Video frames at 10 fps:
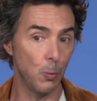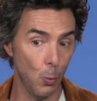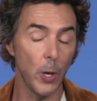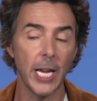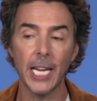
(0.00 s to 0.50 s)

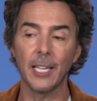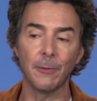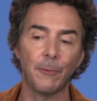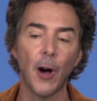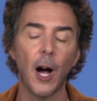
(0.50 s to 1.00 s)
we
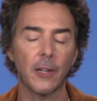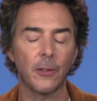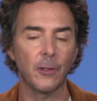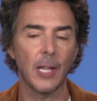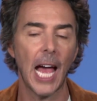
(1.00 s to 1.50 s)
and
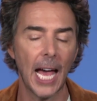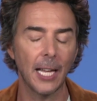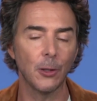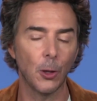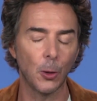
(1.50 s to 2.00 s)
Fox
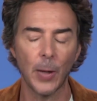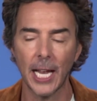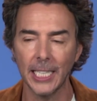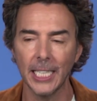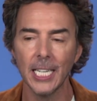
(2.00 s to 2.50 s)
had
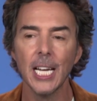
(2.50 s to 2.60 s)
already.